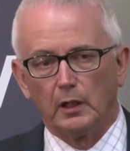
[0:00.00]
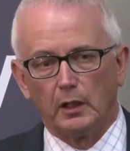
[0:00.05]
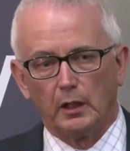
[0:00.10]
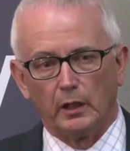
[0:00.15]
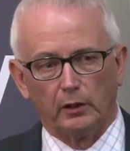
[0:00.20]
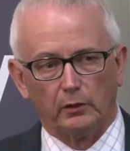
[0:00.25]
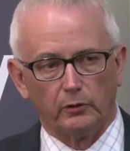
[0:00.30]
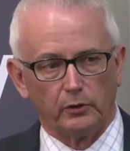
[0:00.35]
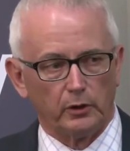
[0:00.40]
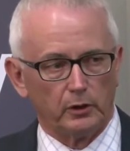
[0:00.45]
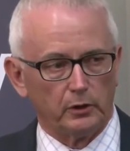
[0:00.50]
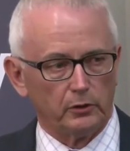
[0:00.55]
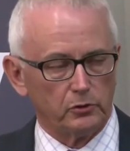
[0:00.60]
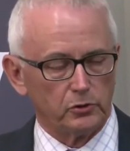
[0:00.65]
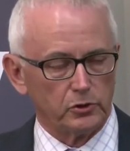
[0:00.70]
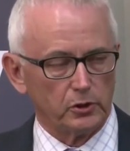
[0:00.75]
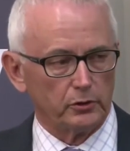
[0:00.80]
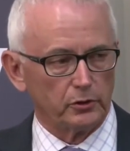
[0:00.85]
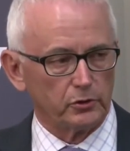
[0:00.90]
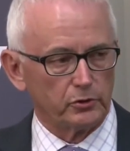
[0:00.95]
and the New
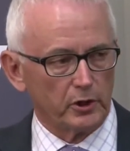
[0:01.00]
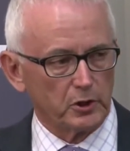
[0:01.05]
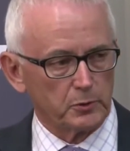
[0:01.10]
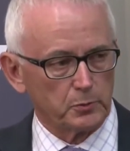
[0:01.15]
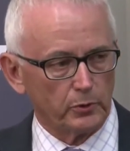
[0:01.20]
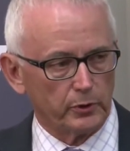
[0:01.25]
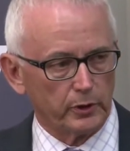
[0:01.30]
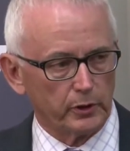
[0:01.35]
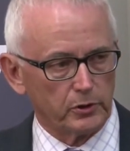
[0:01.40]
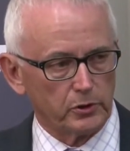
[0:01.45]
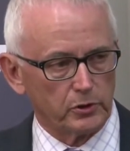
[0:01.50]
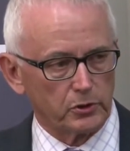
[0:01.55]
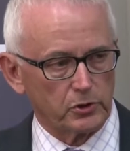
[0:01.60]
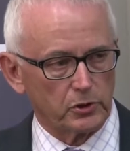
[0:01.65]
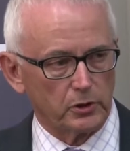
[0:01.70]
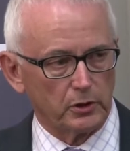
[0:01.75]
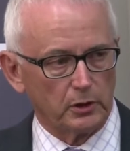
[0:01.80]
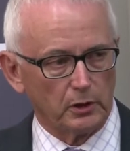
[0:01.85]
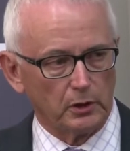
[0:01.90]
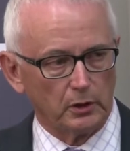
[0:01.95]
Zealand Transport
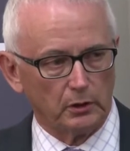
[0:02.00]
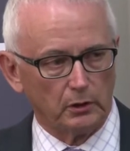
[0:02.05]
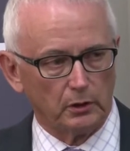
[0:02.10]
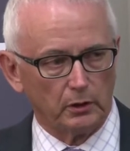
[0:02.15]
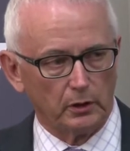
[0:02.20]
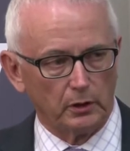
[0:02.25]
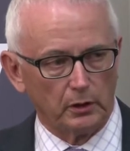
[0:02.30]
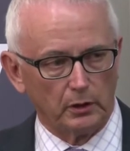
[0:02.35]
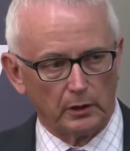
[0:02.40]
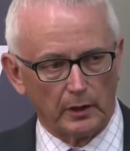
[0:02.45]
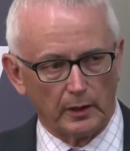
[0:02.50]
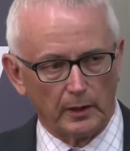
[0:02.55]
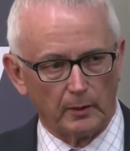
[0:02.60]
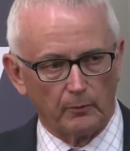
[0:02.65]
Agency in the